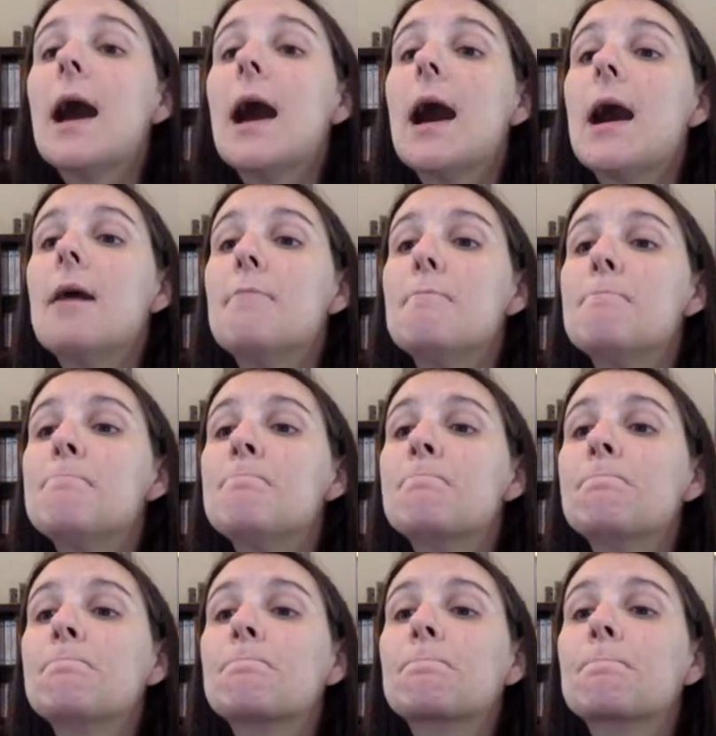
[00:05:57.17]

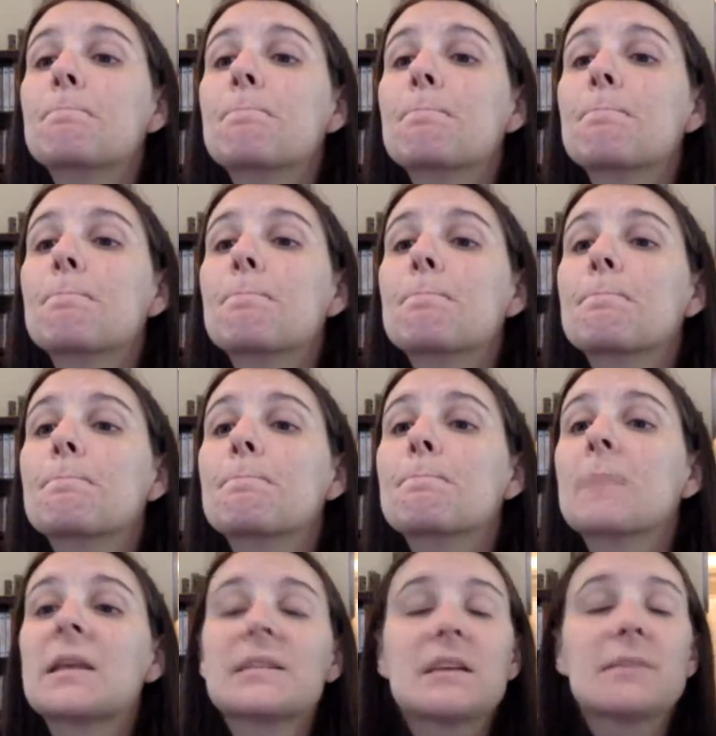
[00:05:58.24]
Um,
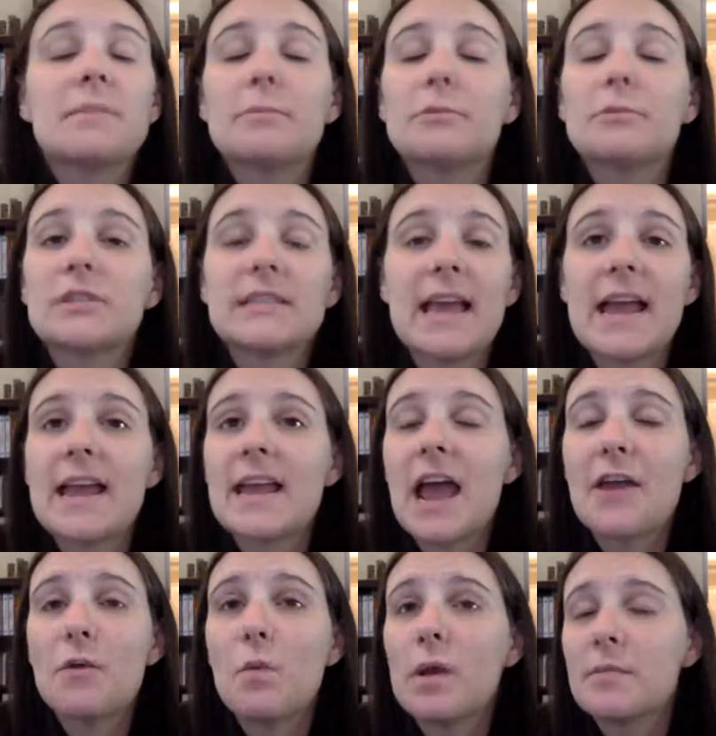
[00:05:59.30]
Some people just
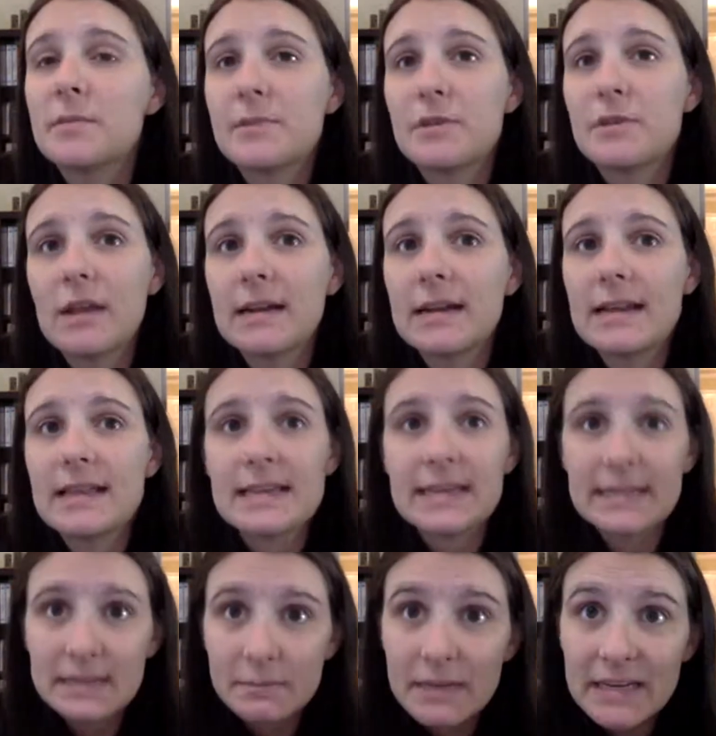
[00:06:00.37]
say, I don't want him to be crated. I
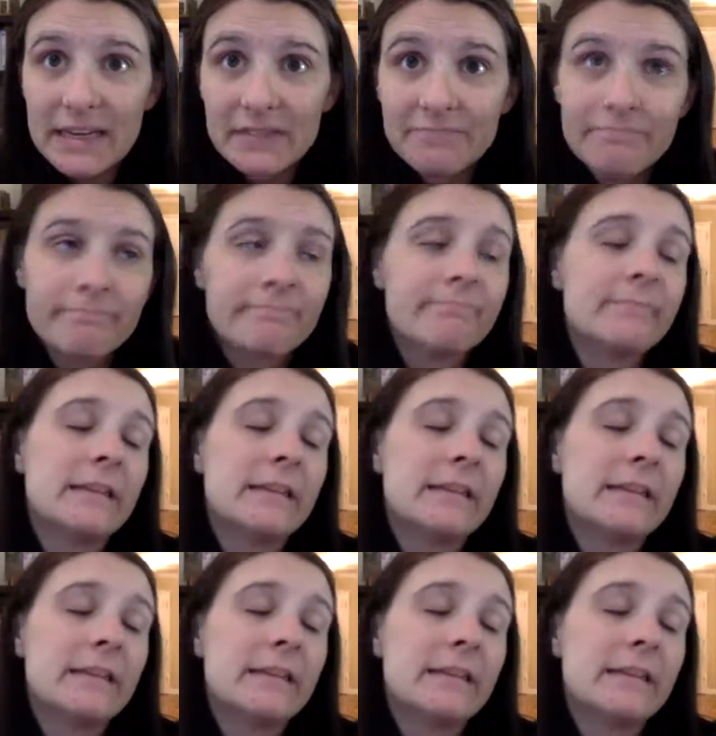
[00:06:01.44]
think it's mean.